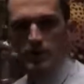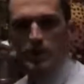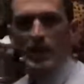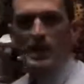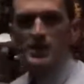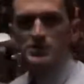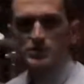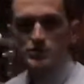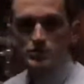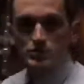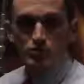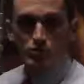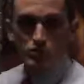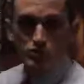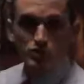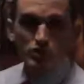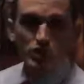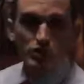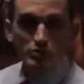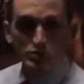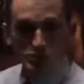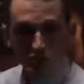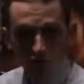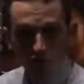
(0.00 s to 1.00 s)
the glasses
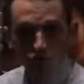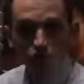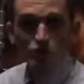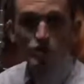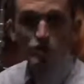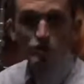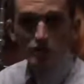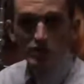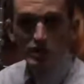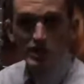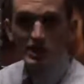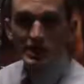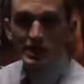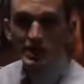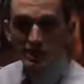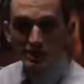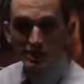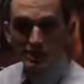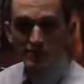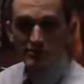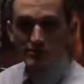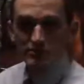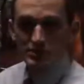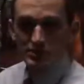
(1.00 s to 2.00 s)
prescription would
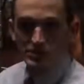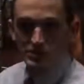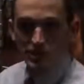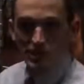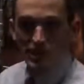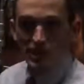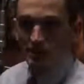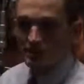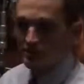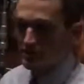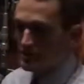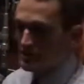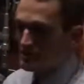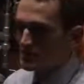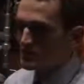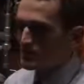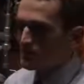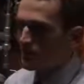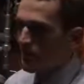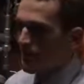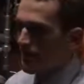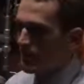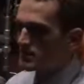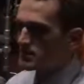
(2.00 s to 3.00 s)
be if the child needs
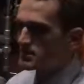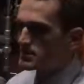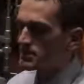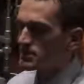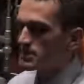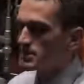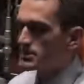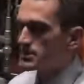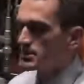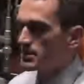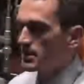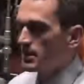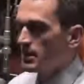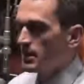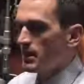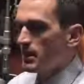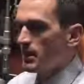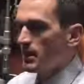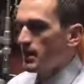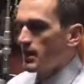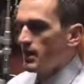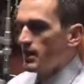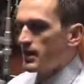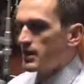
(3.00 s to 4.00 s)
glasses.
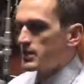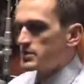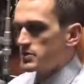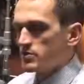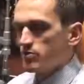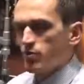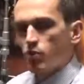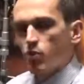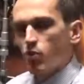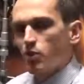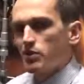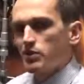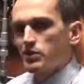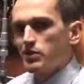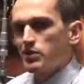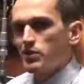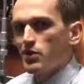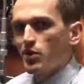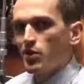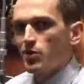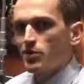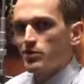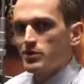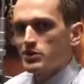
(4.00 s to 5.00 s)
It's important to
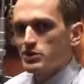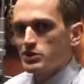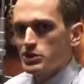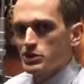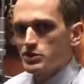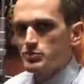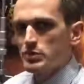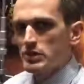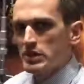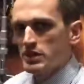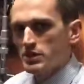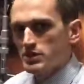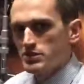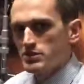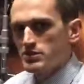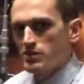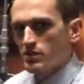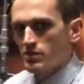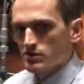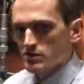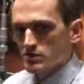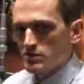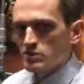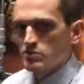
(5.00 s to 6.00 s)
note that just because
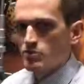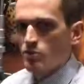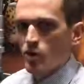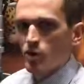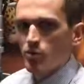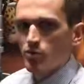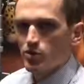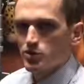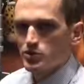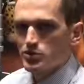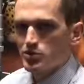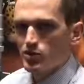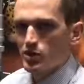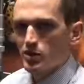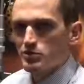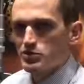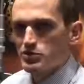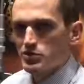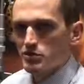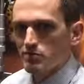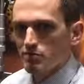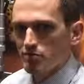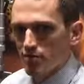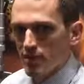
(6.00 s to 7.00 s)
there's a small
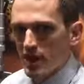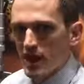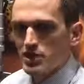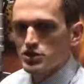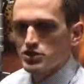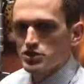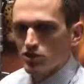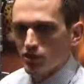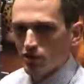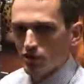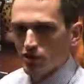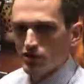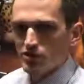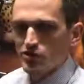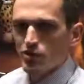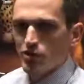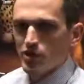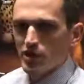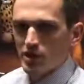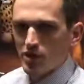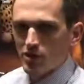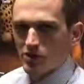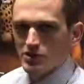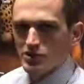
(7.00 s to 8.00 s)
prescription measured
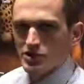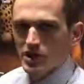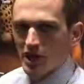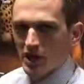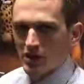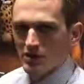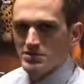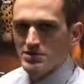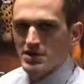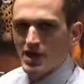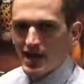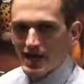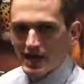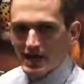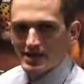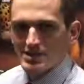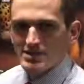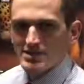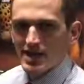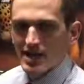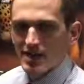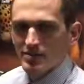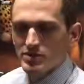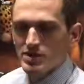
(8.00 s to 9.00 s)
during your child's eye
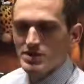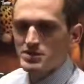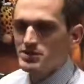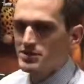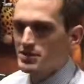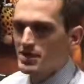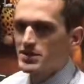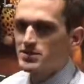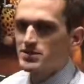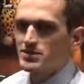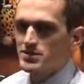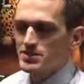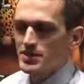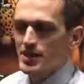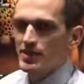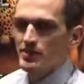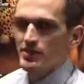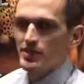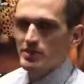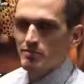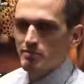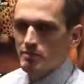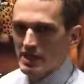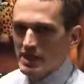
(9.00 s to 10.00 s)
exam doesn't
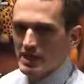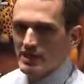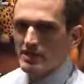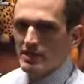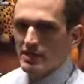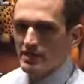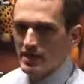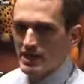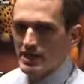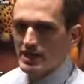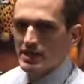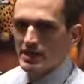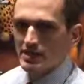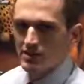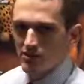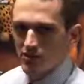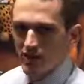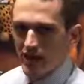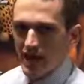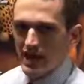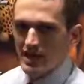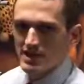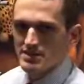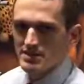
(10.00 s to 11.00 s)
necessarily mean that they need
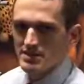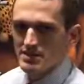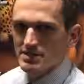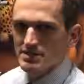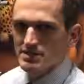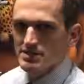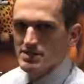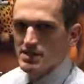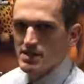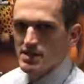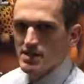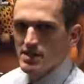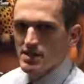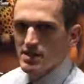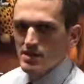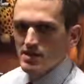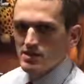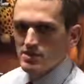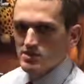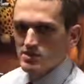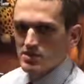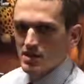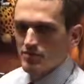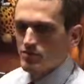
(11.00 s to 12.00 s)
glasses.
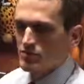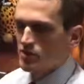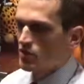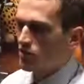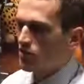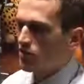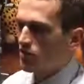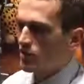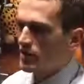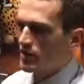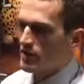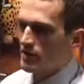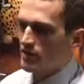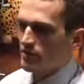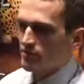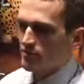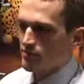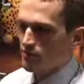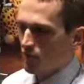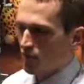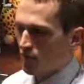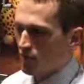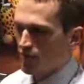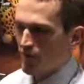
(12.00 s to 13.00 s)
Some degree
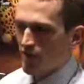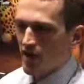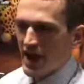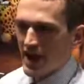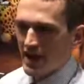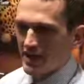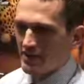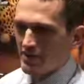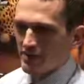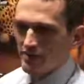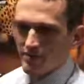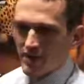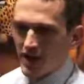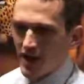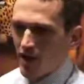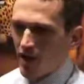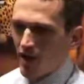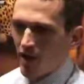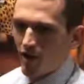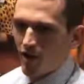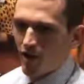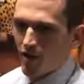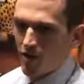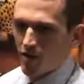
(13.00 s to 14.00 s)
of refractive
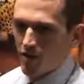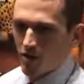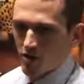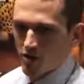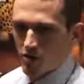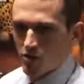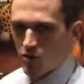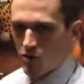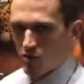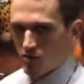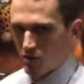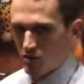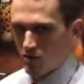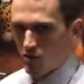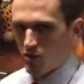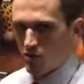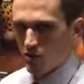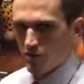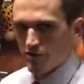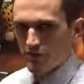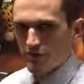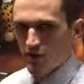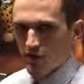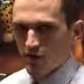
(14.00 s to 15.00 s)
error or
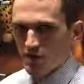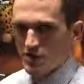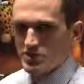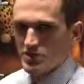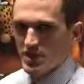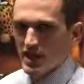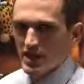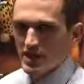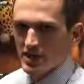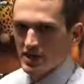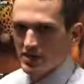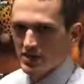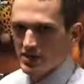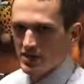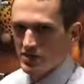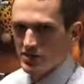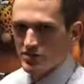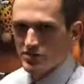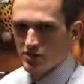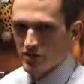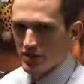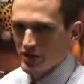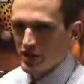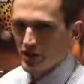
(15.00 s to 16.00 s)
quote-unquote
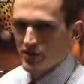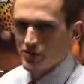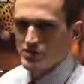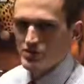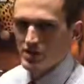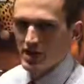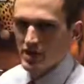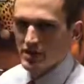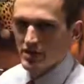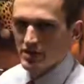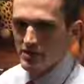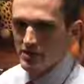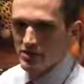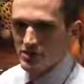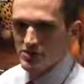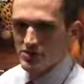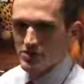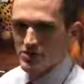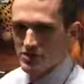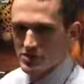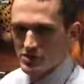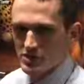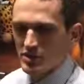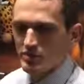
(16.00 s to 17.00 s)
farsightedness or
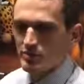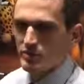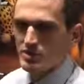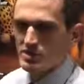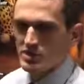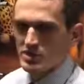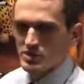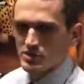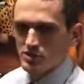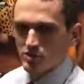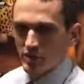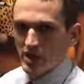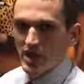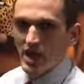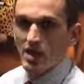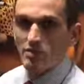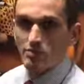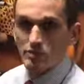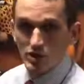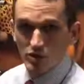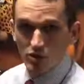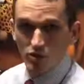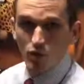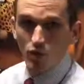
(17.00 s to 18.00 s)
nearsightedness or astigmatism
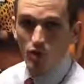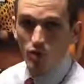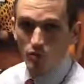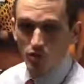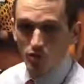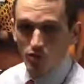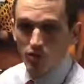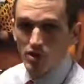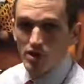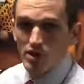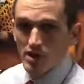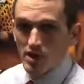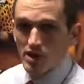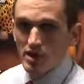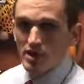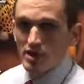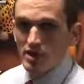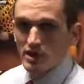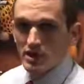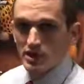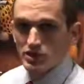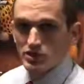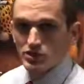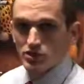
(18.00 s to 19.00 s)
can be normal
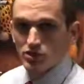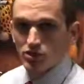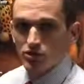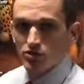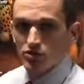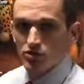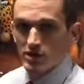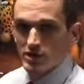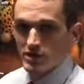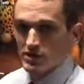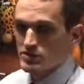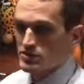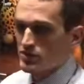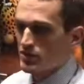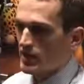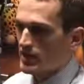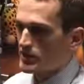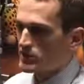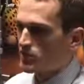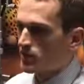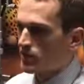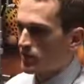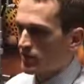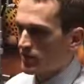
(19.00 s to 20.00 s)
in children. And so
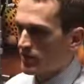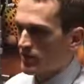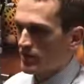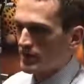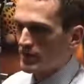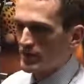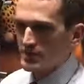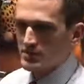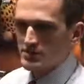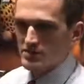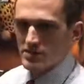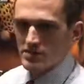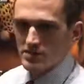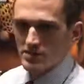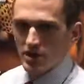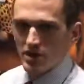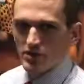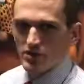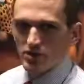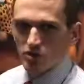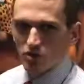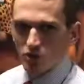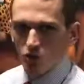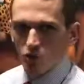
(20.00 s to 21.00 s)
that's one of the things that
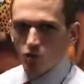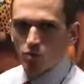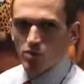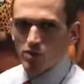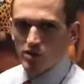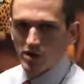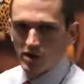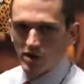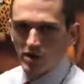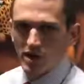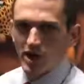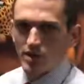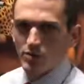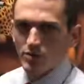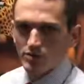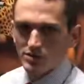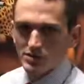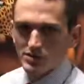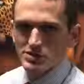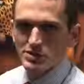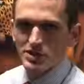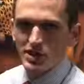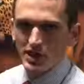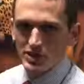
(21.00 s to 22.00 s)
Dr. Colburn and I
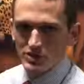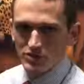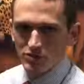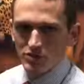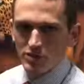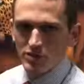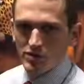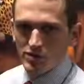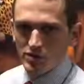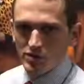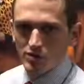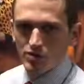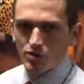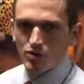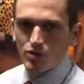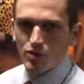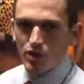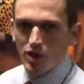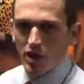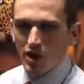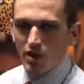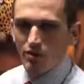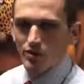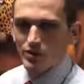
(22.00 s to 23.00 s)
will discuss with
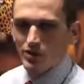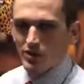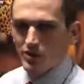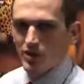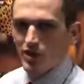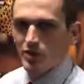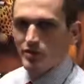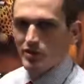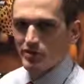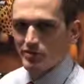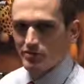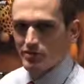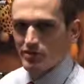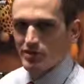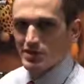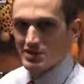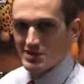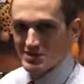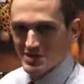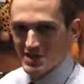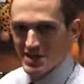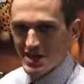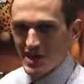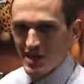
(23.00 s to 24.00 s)
you when you come in for an
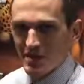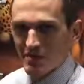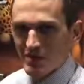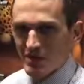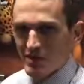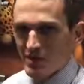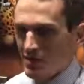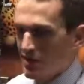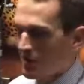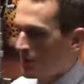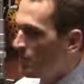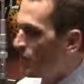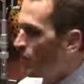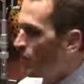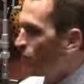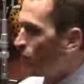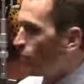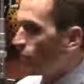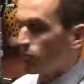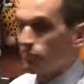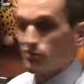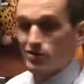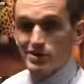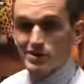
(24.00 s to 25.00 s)
exam.
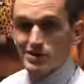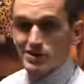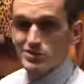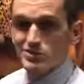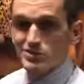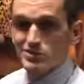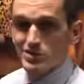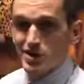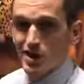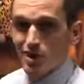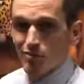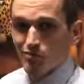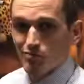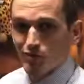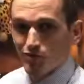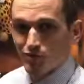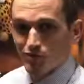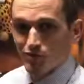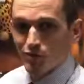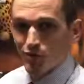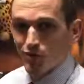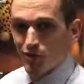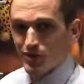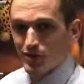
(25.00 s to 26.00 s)
Hopefully this was
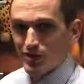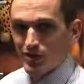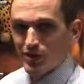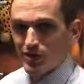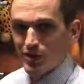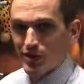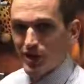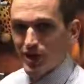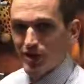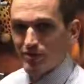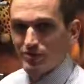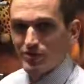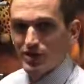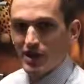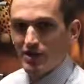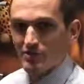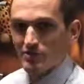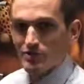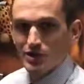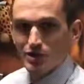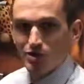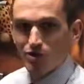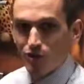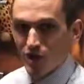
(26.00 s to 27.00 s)
helpful for you. If you
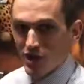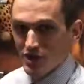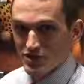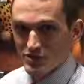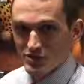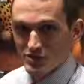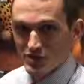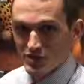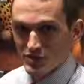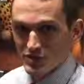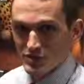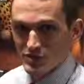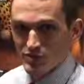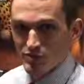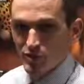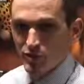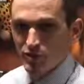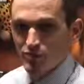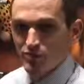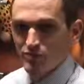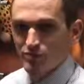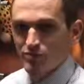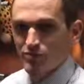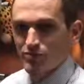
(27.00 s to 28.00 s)
have any questions,
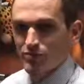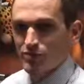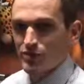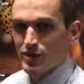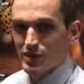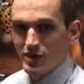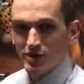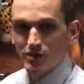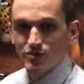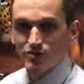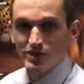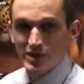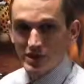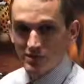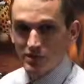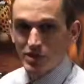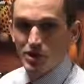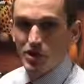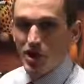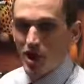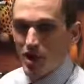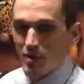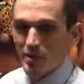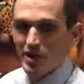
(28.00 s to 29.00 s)
feel free to leave
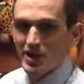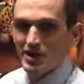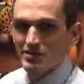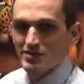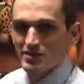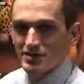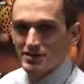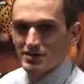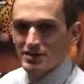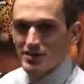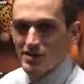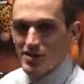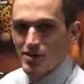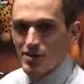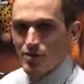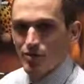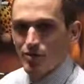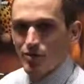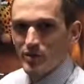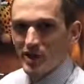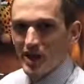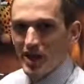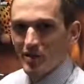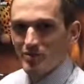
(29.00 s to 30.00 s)
a comment and
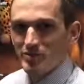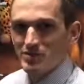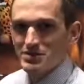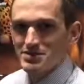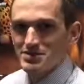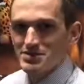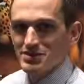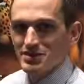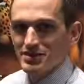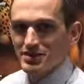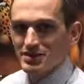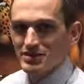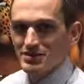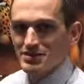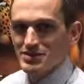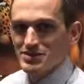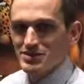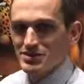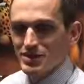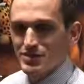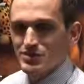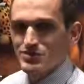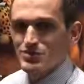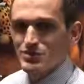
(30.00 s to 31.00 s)
we'll be happy to
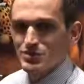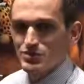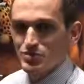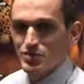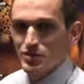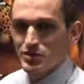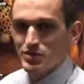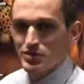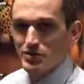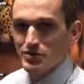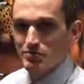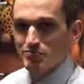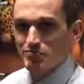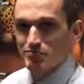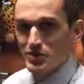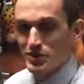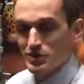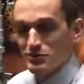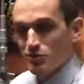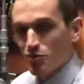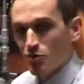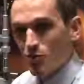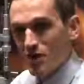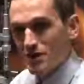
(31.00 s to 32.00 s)
discuss those with you.
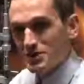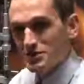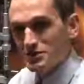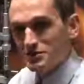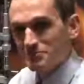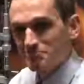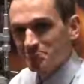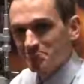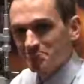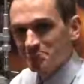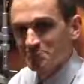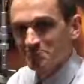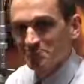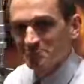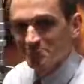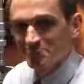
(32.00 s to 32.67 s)
Thanks for watching.